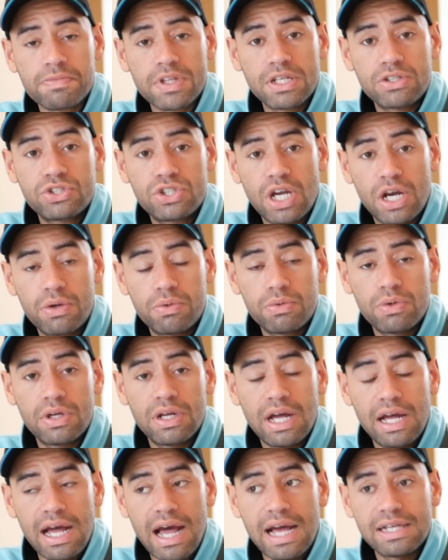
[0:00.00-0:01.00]
So
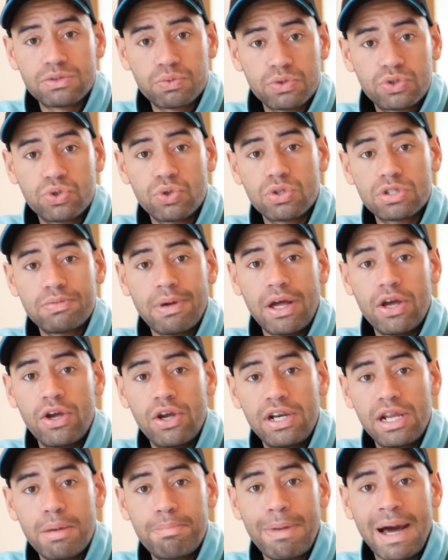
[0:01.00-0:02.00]
as we talked about
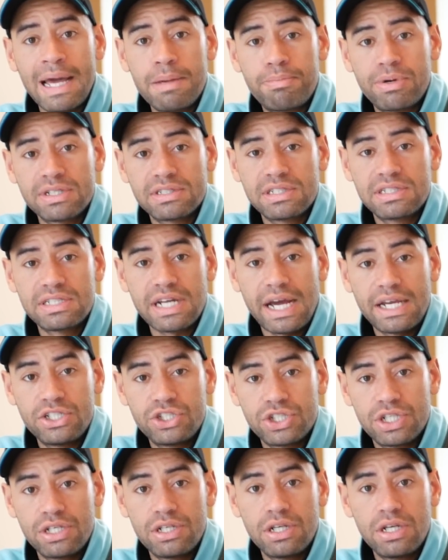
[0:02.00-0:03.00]
earlier, bait
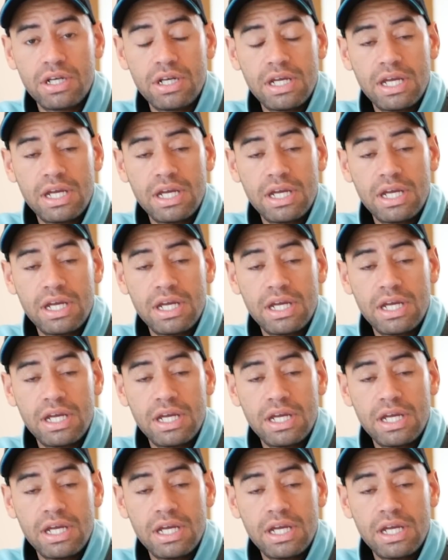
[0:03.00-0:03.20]
presentation,